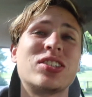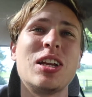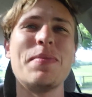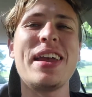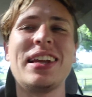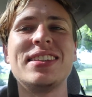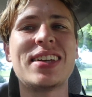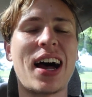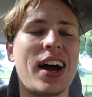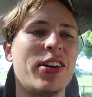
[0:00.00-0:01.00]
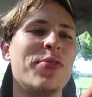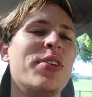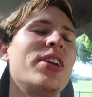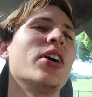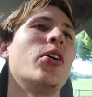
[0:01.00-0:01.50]
gonna make an entire
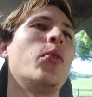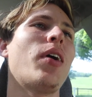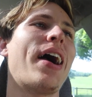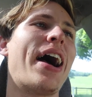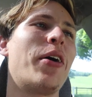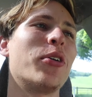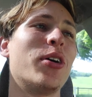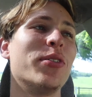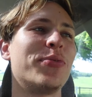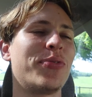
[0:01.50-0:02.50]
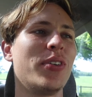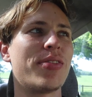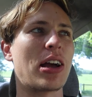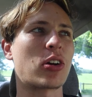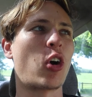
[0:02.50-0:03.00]
video out of
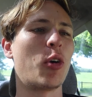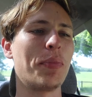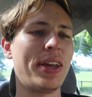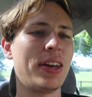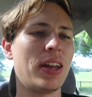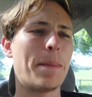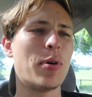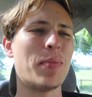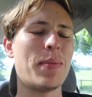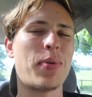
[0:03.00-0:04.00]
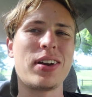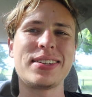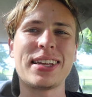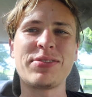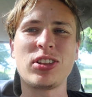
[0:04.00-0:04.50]
that car meet, but my
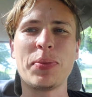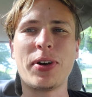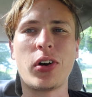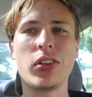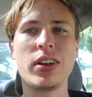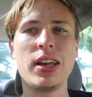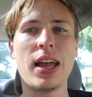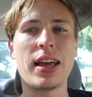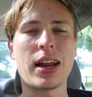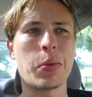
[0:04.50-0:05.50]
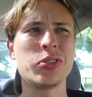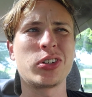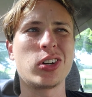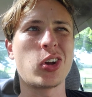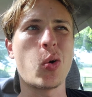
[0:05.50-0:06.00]
buddies left a little bit early and I
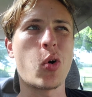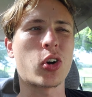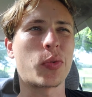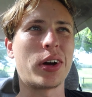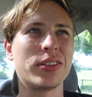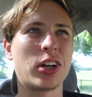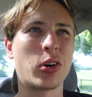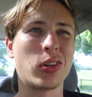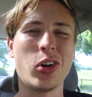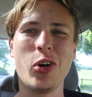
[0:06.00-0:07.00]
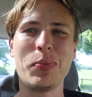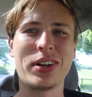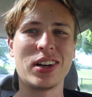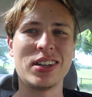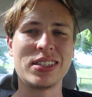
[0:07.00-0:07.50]
wasn't gonna go walk around there alone
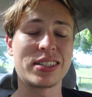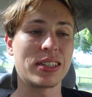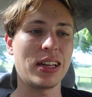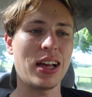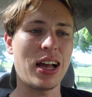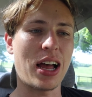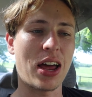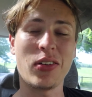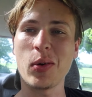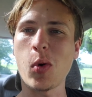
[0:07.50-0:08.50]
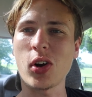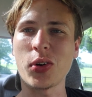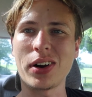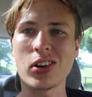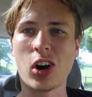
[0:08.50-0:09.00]
because I don't like walking
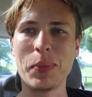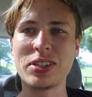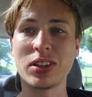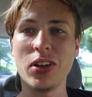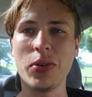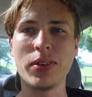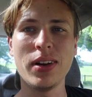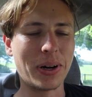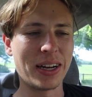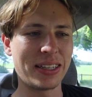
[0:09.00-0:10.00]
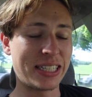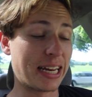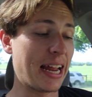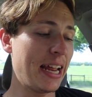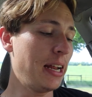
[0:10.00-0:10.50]
around car meets alone. But
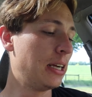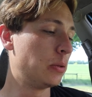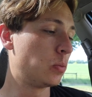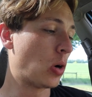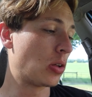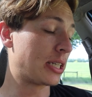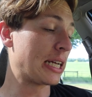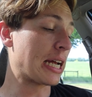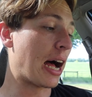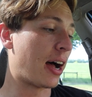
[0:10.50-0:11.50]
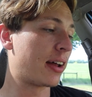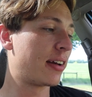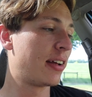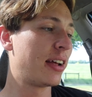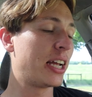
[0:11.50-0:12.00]
today, well, today's hot.
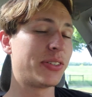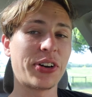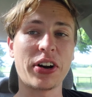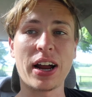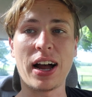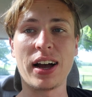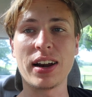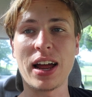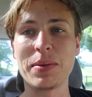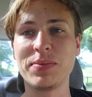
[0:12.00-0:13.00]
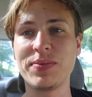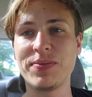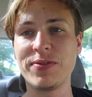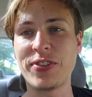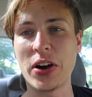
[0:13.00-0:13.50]
It's very hot. I'm
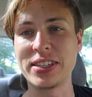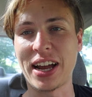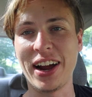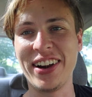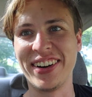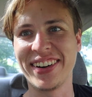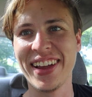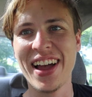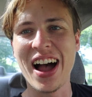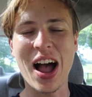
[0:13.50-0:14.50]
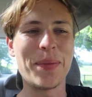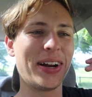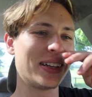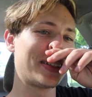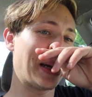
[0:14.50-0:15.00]
very tired. I've
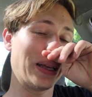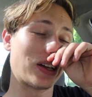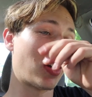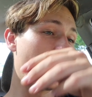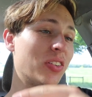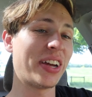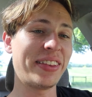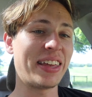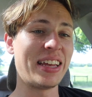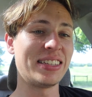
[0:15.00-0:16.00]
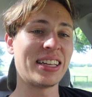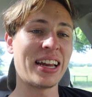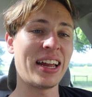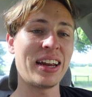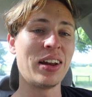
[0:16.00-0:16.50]
been outside like all day in the heat
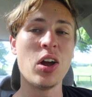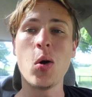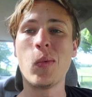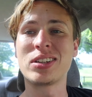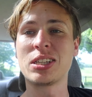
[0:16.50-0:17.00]
today. Went to the